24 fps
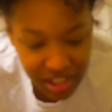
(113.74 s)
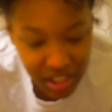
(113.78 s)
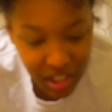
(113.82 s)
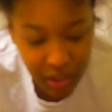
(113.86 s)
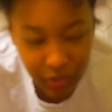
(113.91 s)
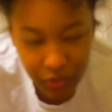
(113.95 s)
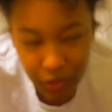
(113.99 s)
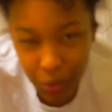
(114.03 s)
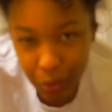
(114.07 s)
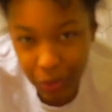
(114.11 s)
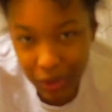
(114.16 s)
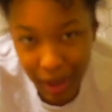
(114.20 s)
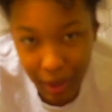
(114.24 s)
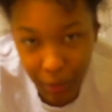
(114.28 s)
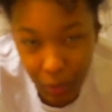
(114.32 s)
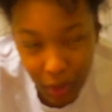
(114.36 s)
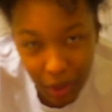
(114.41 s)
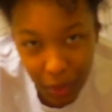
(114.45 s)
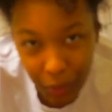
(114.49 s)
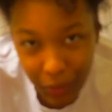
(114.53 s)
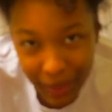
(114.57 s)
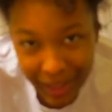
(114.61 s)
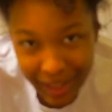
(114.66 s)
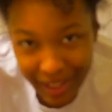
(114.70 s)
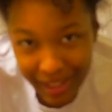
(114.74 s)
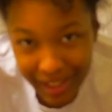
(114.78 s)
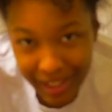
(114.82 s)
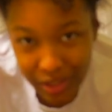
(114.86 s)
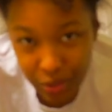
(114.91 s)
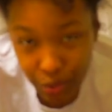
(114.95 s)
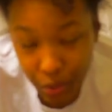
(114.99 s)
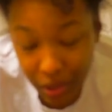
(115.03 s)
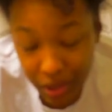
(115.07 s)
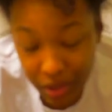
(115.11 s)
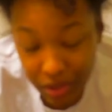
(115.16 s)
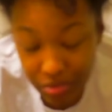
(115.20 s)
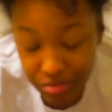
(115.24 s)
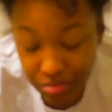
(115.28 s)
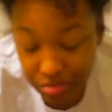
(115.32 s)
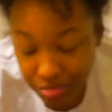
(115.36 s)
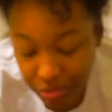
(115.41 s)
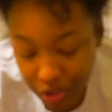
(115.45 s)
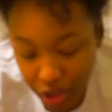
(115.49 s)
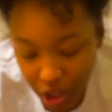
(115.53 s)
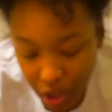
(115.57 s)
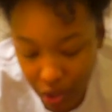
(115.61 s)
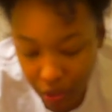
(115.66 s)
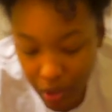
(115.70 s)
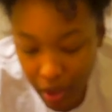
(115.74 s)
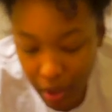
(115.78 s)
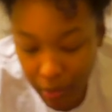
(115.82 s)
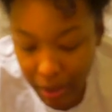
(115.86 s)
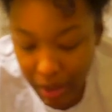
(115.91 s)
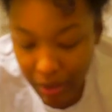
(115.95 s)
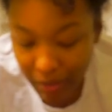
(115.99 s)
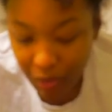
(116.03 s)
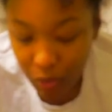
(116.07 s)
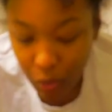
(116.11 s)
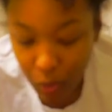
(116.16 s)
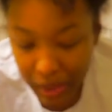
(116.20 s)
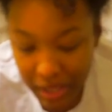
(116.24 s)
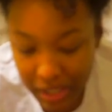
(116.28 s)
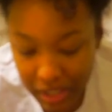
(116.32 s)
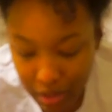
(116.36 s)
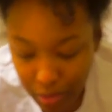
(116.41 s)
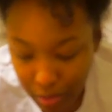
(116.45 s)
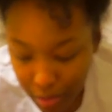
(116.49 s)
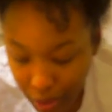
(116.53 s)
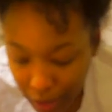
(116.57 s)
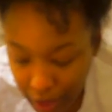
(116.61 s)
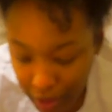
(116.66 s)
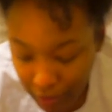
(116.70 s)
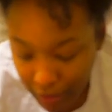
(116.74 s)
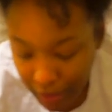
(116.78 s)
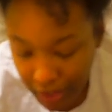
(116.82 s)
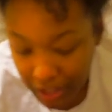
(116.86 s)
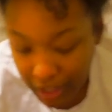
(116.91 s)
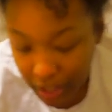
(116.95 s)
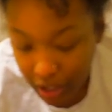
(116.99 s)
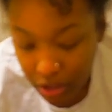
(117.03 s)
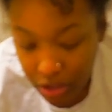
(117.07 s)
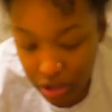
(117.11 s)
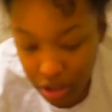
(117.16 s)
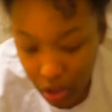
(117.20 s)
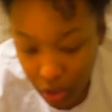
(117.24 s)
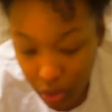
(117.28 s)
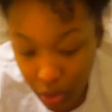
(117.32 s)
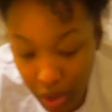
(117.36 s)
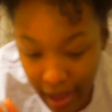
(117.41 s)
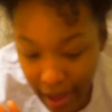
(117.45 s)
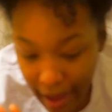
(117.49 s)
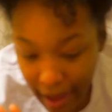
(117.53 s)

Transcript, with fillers: stuff for when I wear wigs. Well, you know, I'm giving wigs a break right now. So